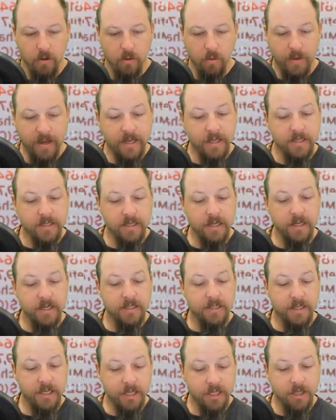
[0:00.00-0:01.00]
We can see
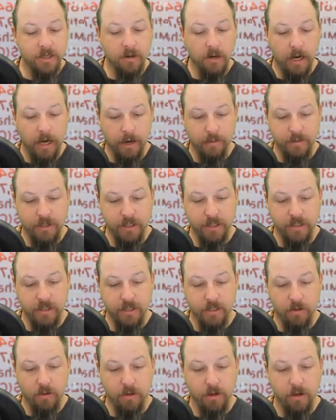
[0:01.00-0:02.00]
additional options
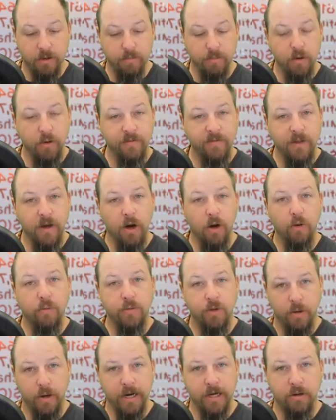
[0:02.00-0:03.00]
in order to move the home
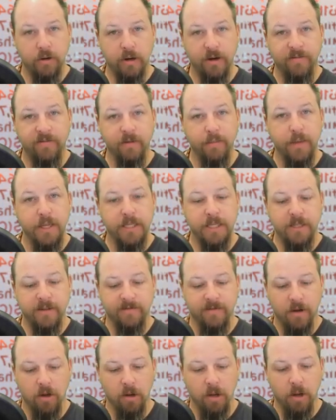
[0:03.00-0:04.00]
directory from its
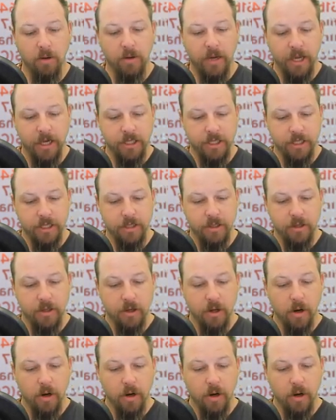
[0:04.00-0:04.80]
default location